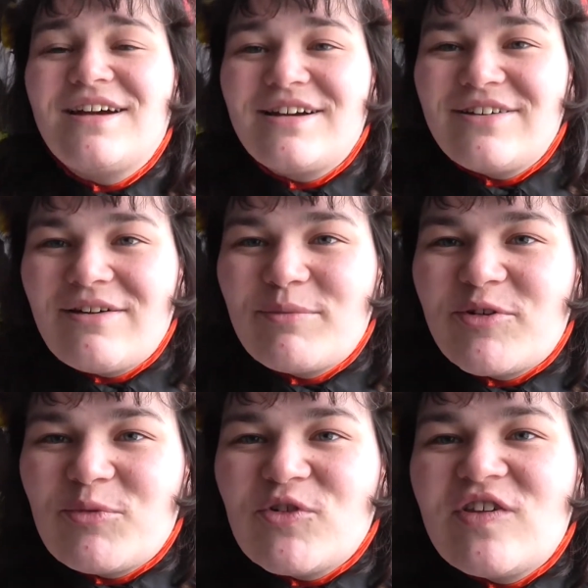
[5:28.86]
I don't have
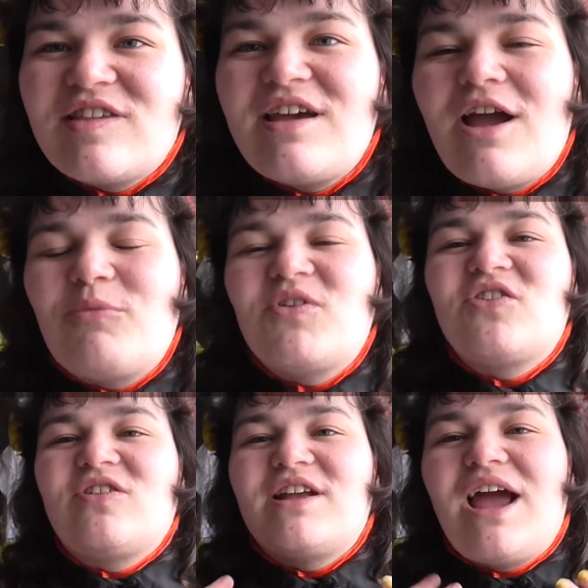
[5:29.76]
much more to say. I'm
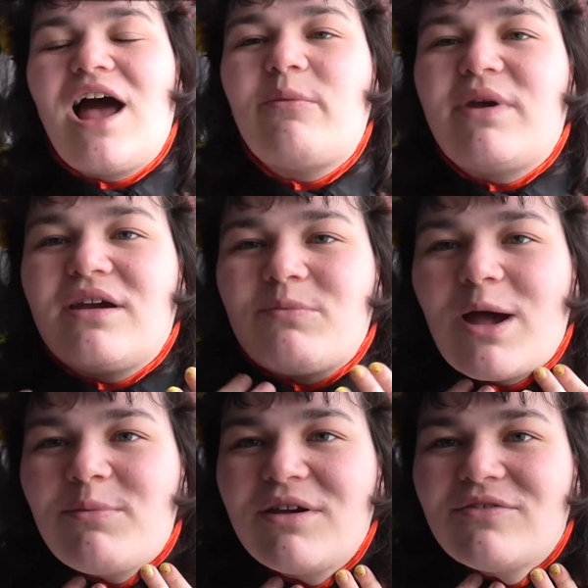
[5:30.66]
just really happy. I'm
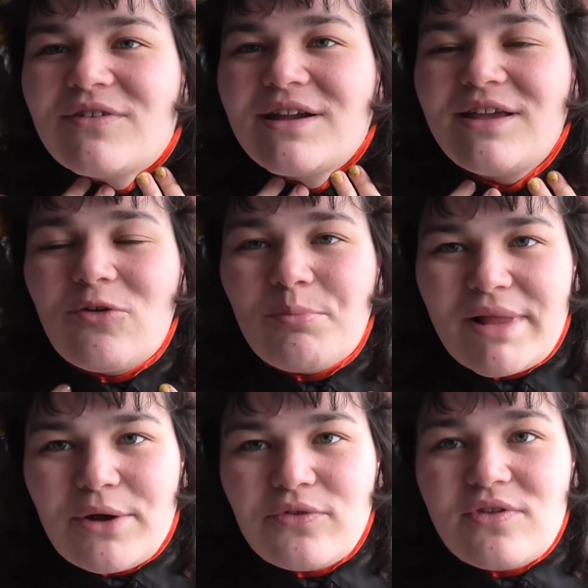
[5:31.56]
happy I finally got
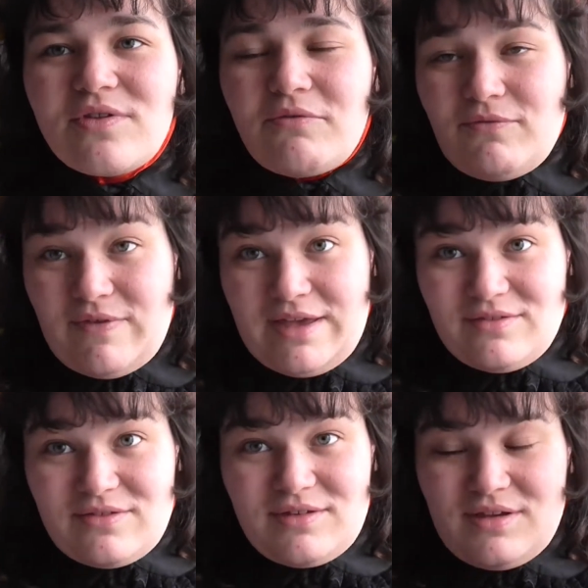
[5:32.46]
blouses that
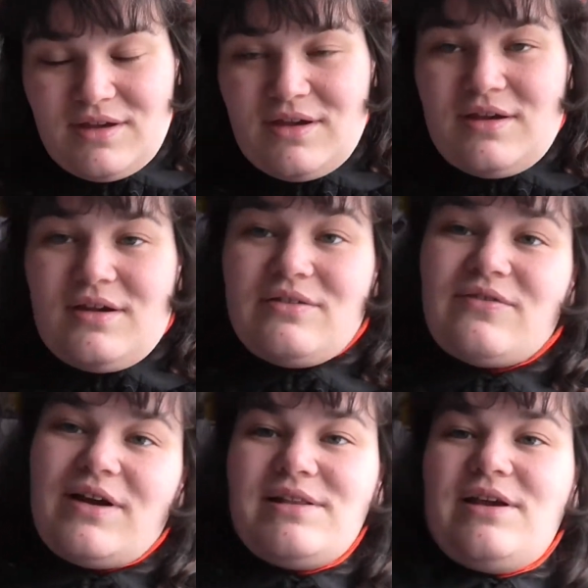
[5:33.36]
fit.
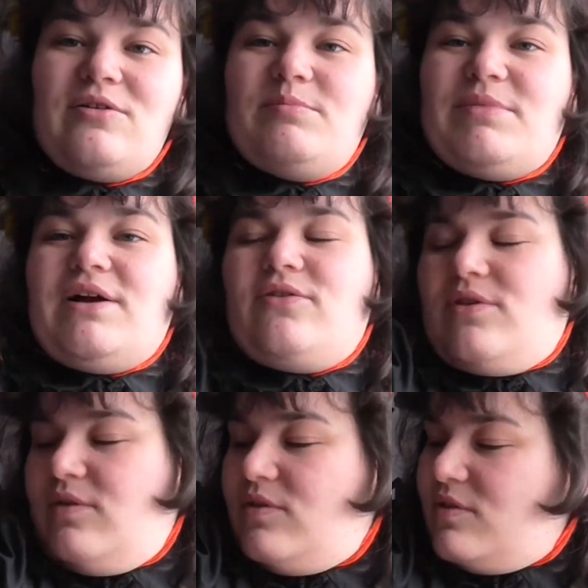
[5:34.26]
Finally got
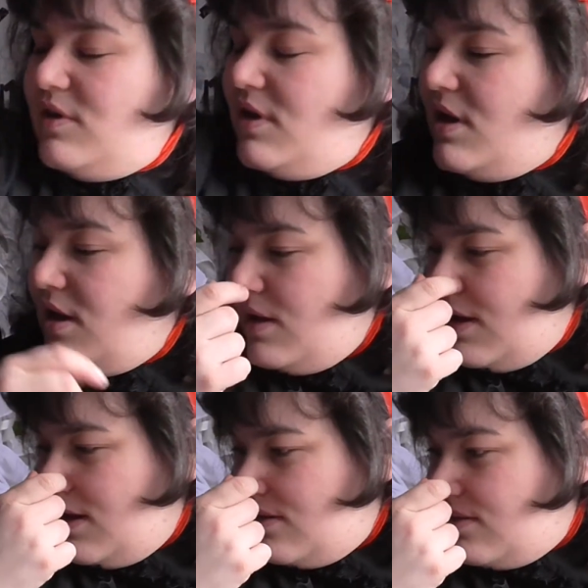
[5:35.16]
blouses
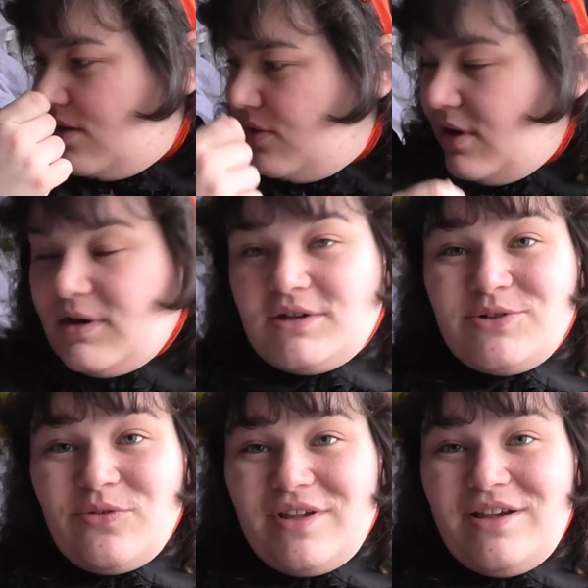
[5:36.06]
that are
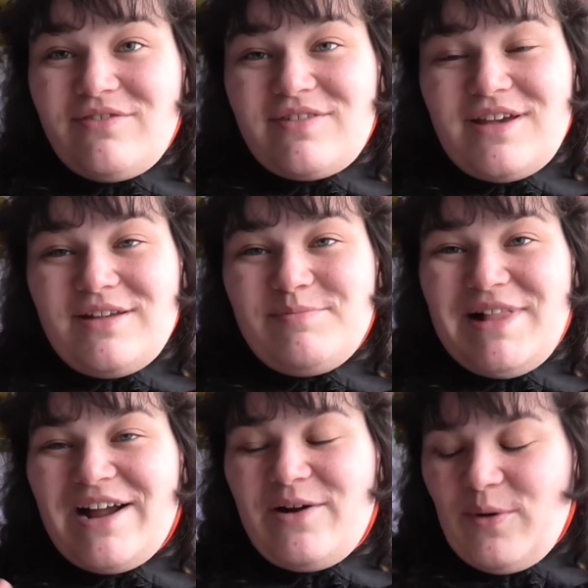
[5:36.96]
short sleeved in
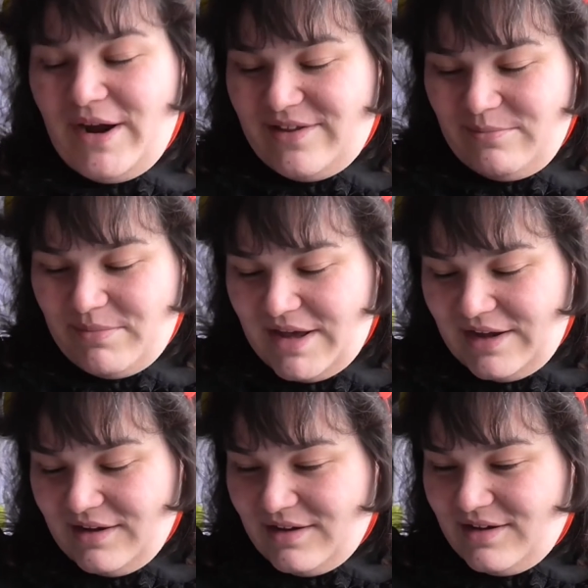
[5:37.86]
black, white and
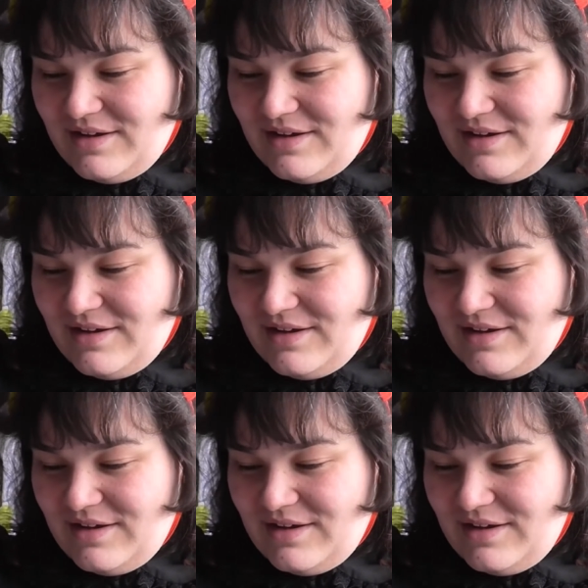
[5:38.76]
pink,